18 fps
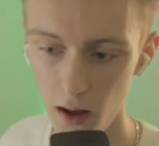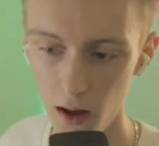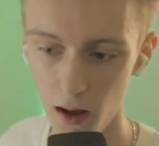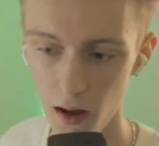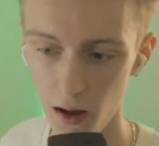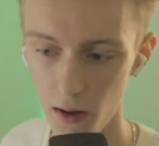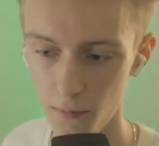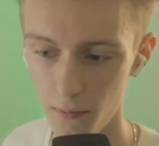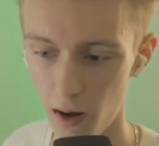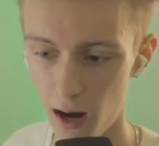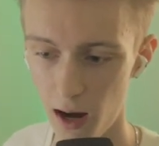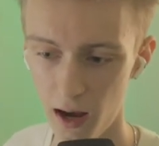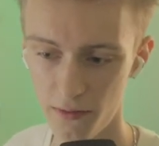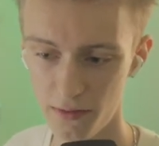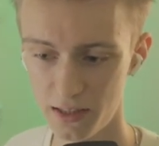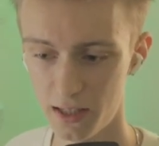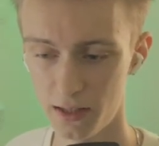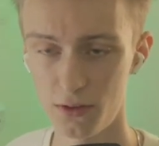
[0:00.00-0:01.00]
I
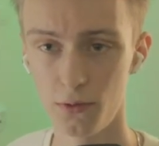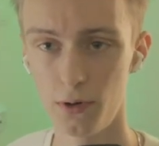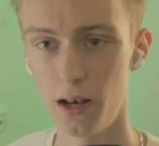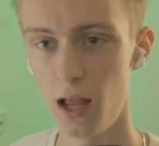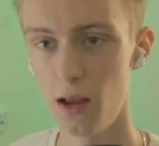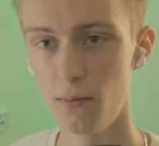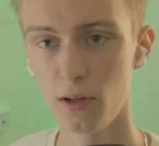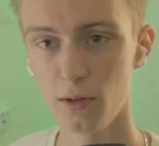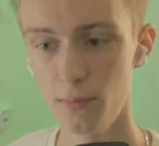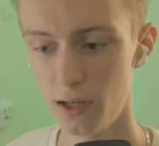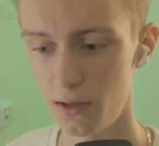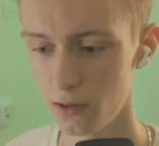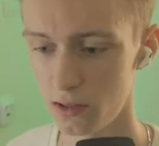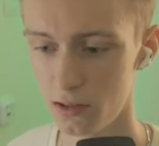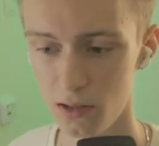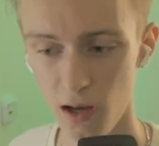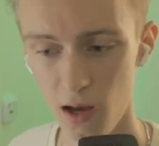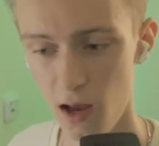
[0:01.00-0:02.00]
have it set to enable
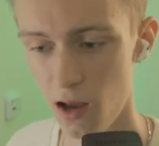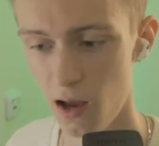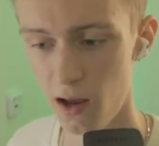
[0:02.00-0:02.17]
because